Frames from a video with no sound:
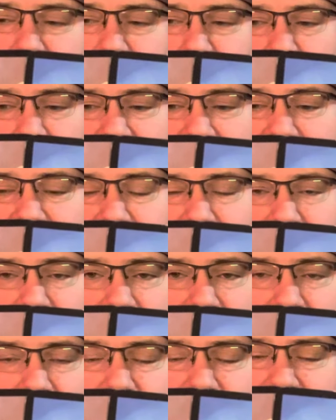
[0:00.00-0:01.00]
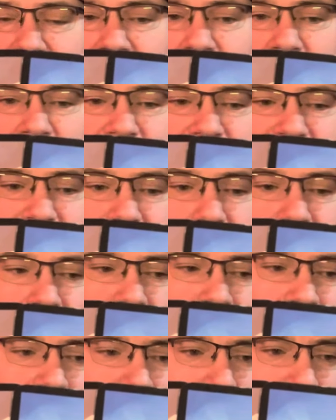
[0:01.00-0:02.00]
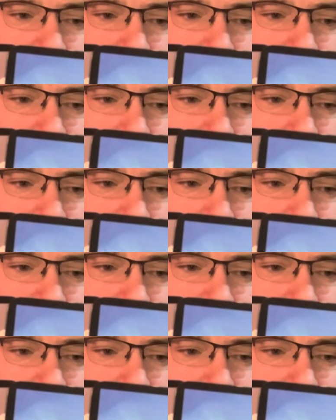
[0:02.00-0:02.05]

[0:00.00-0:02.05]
but we have to uncover it. And like I said,